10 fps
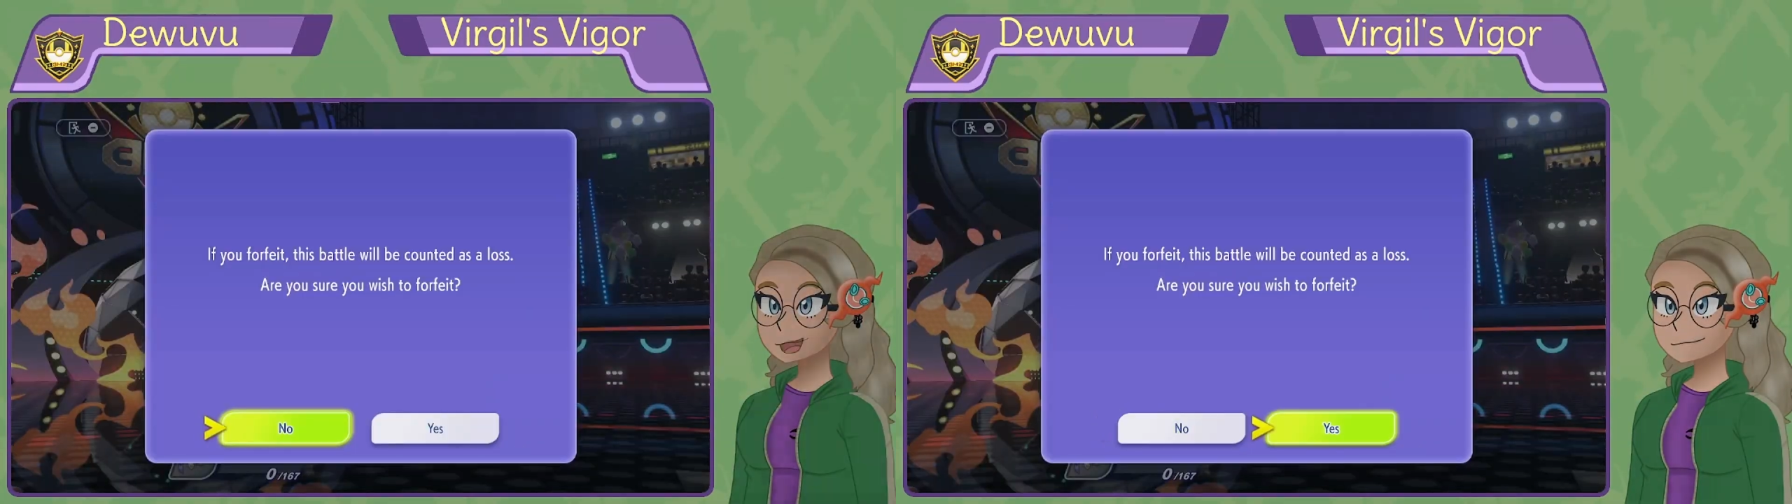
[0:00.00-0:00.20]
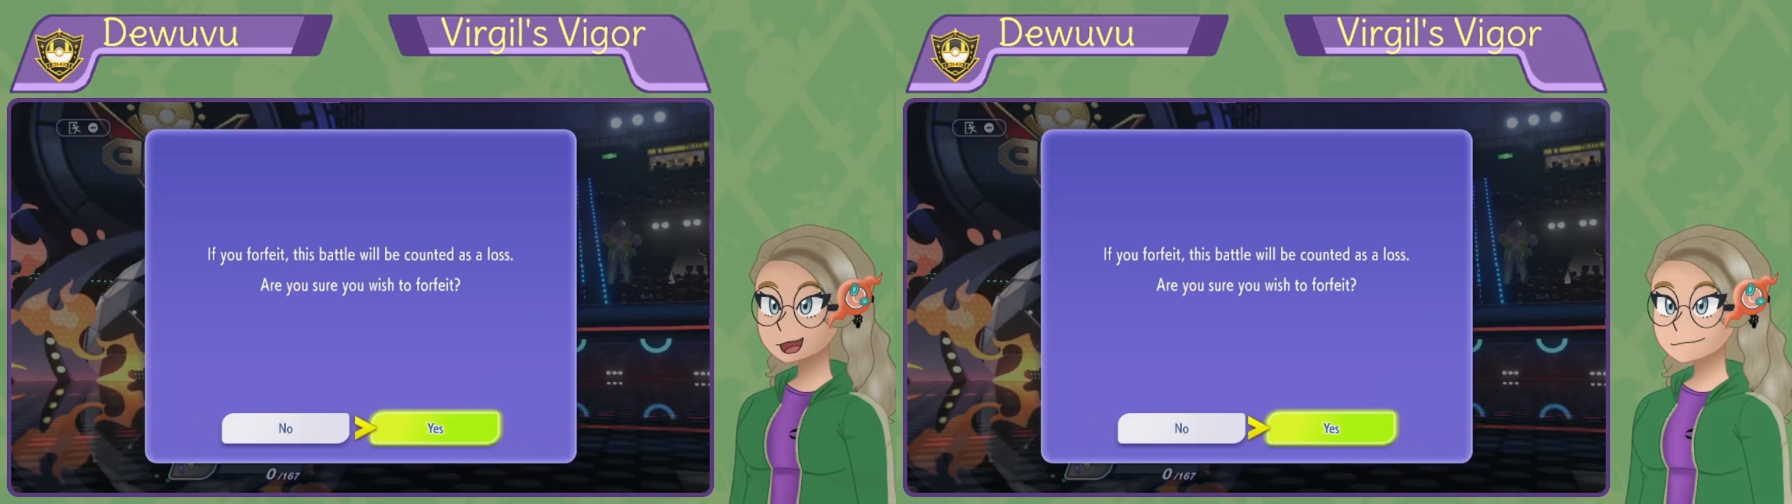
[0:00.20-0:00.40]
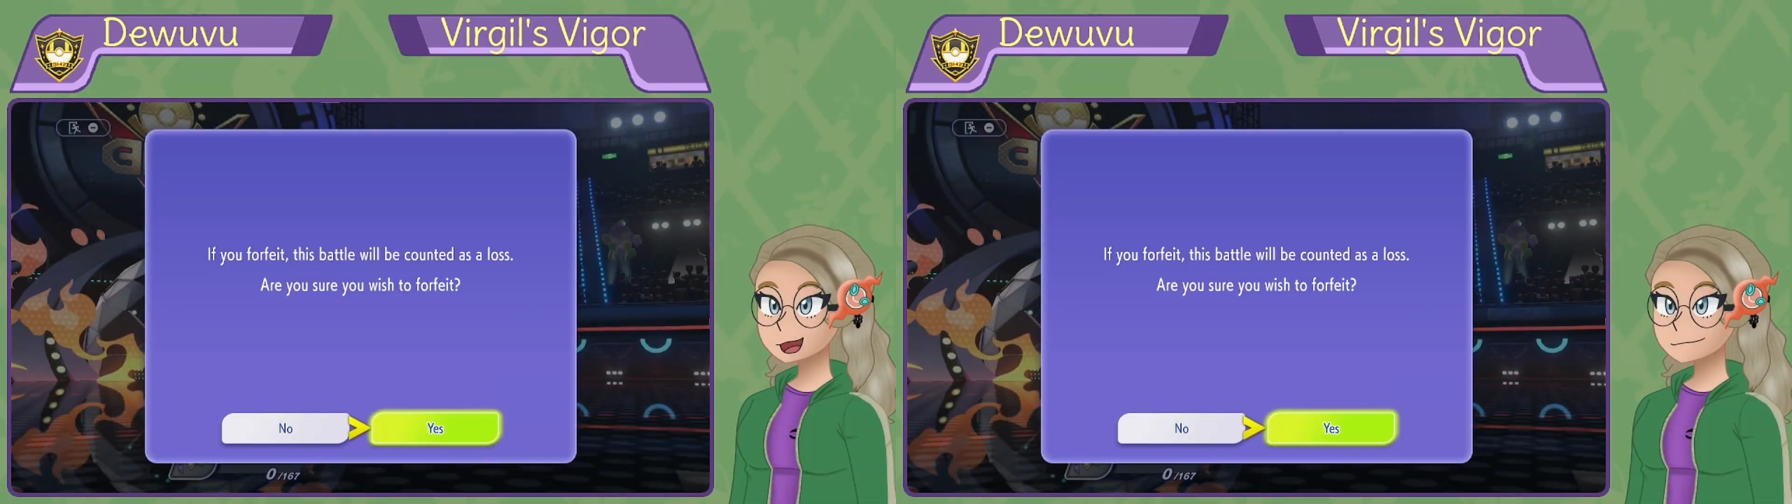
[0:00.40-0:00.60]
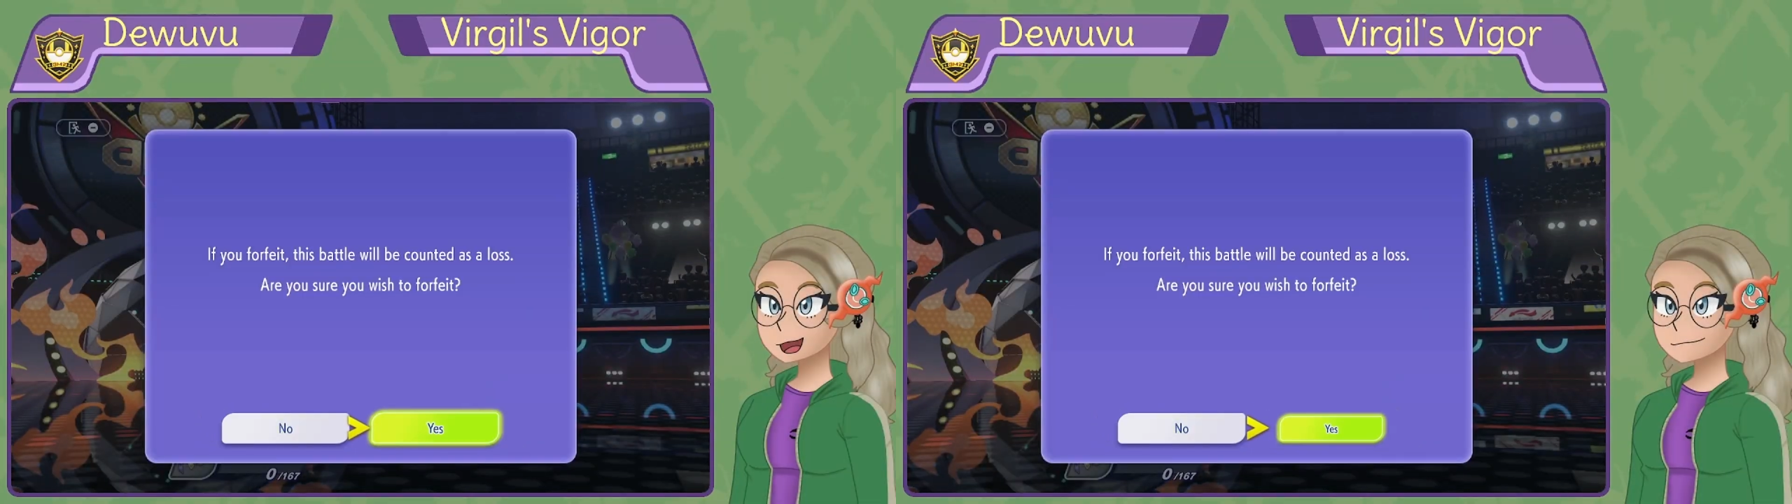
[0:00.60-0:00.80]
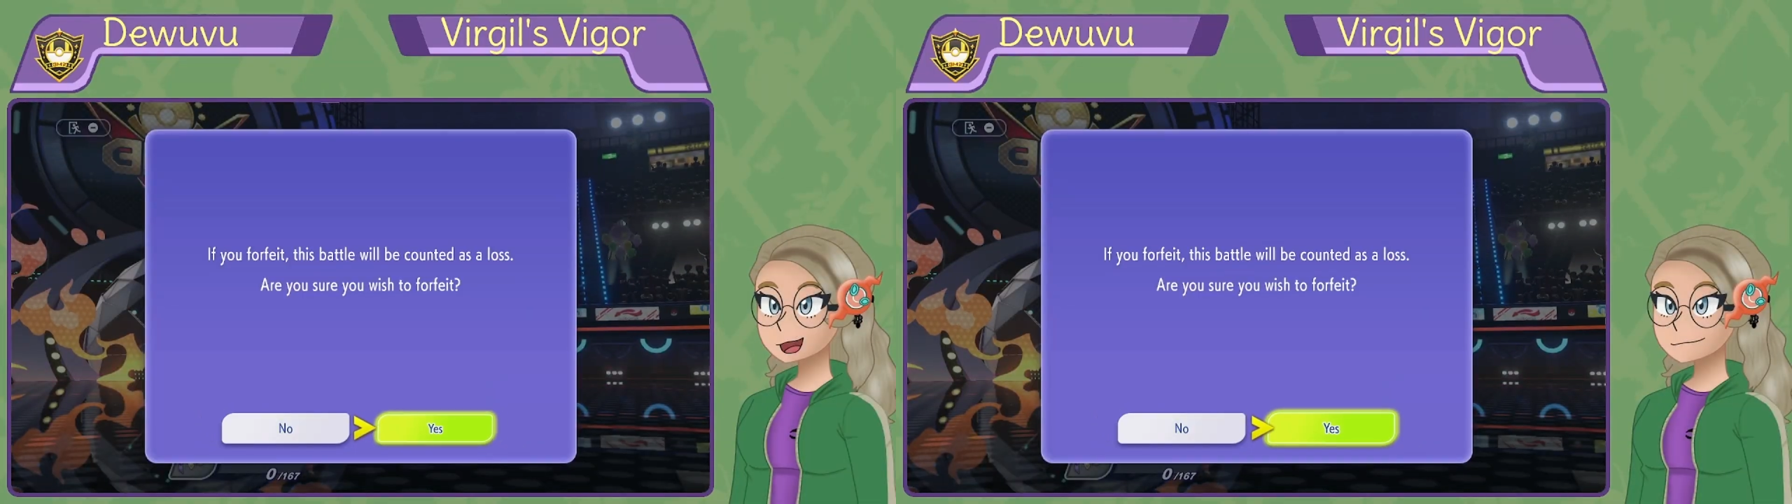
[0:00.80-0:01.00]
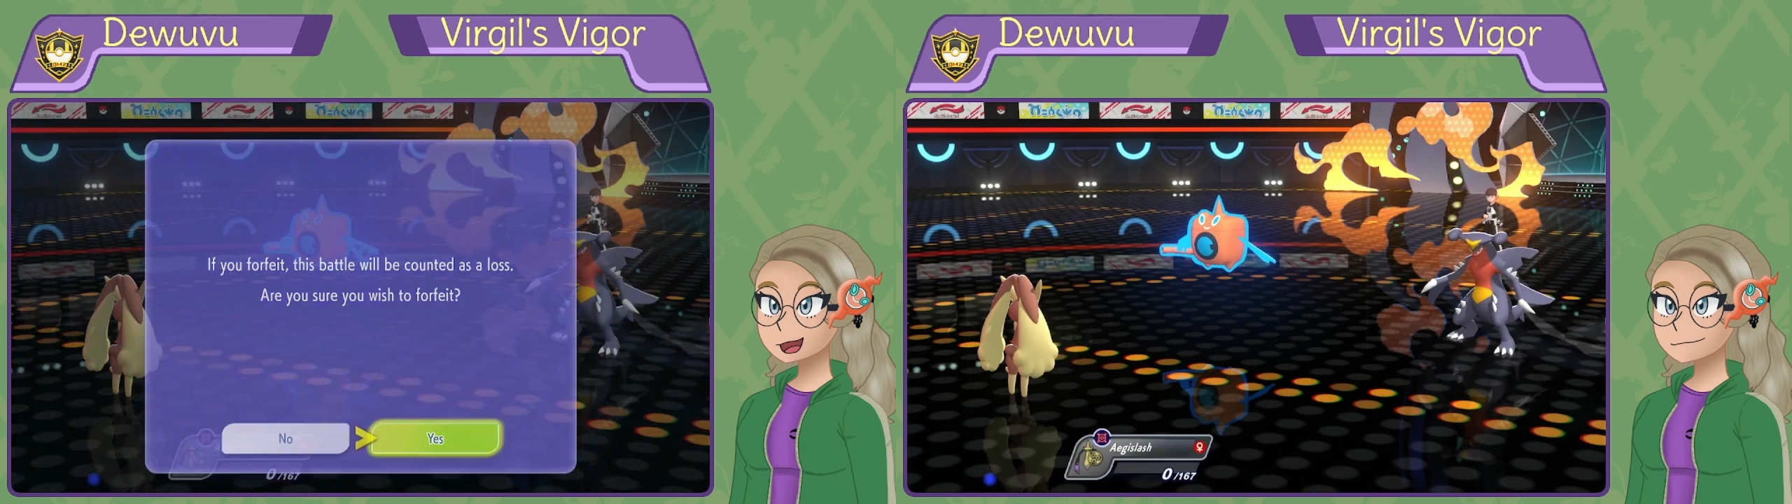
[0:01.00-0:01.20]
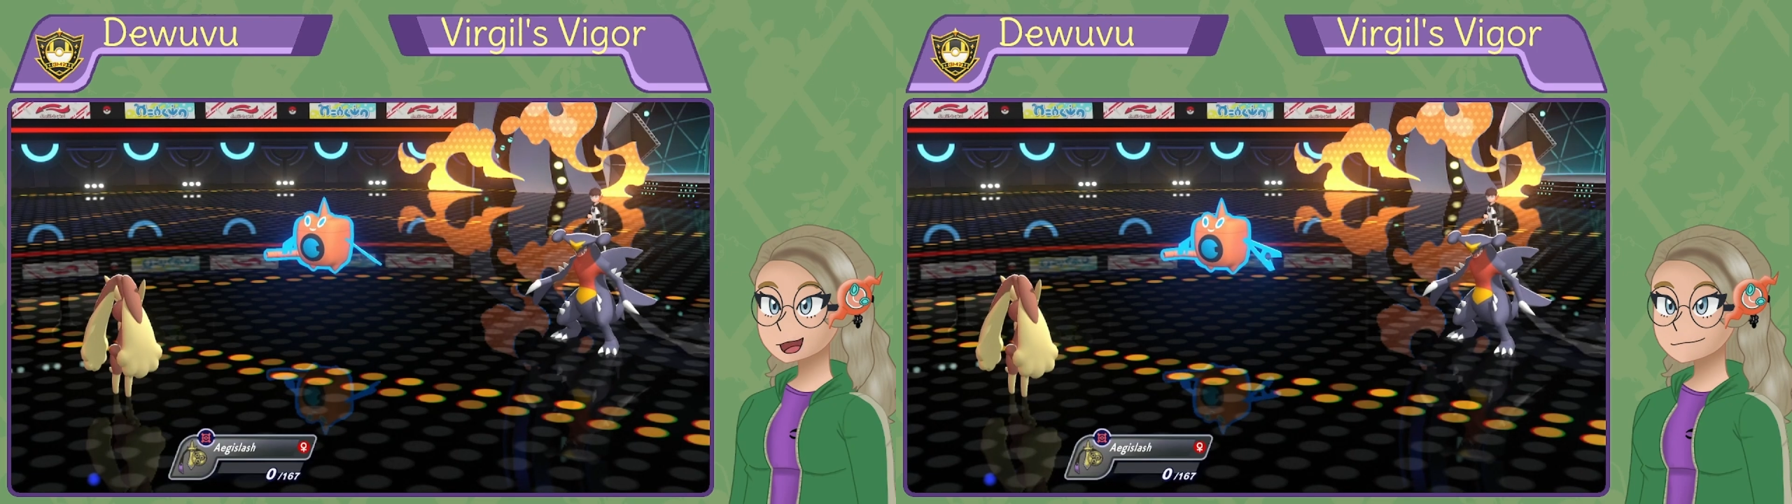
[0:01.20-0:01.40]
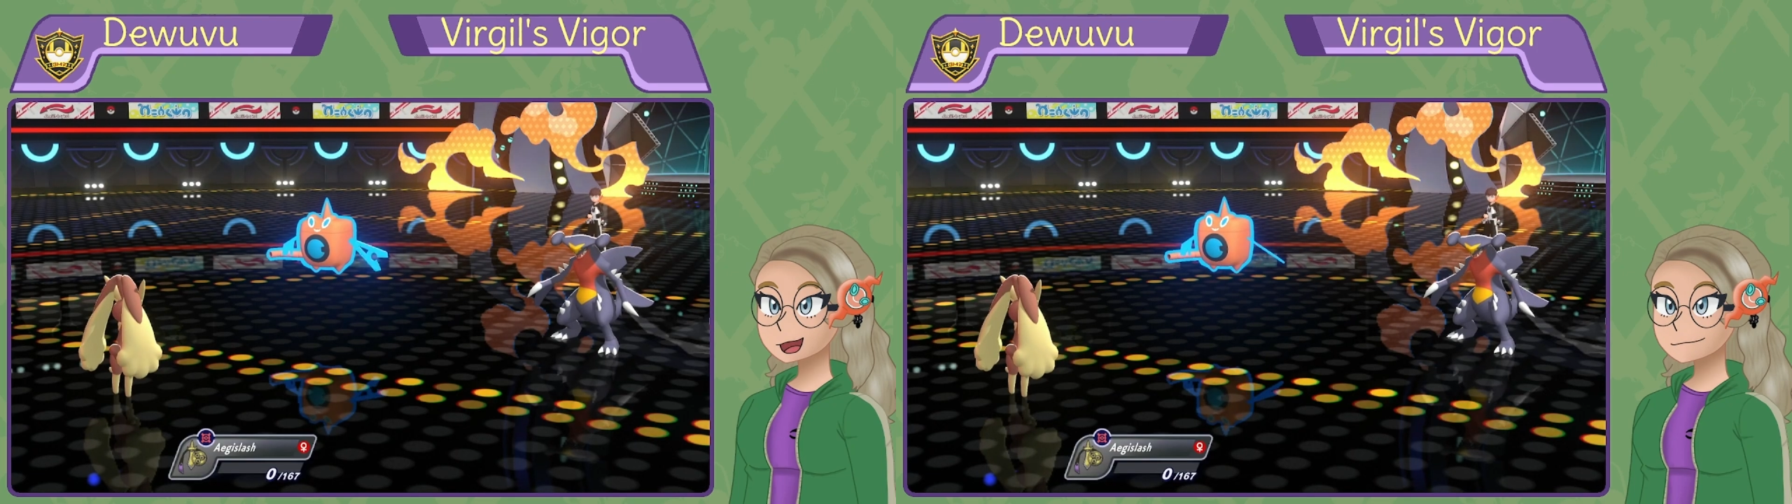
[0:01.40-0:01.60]
we are going to forfeit as
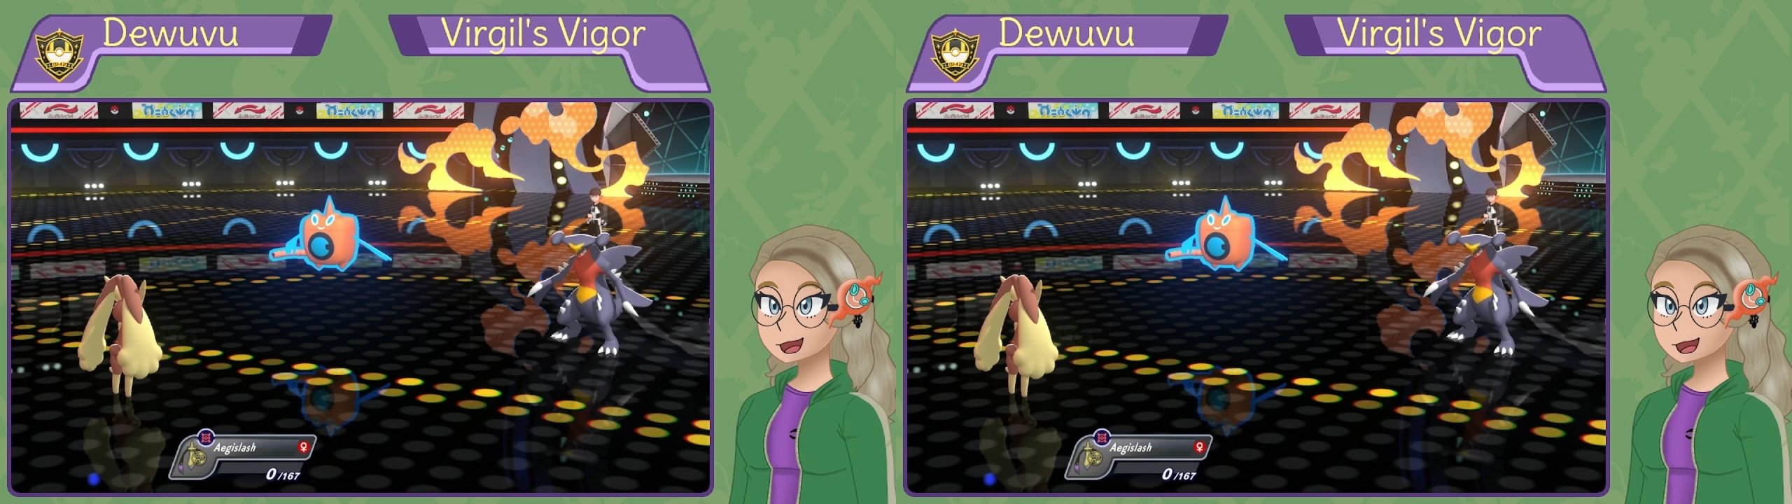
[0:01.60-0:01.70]
we can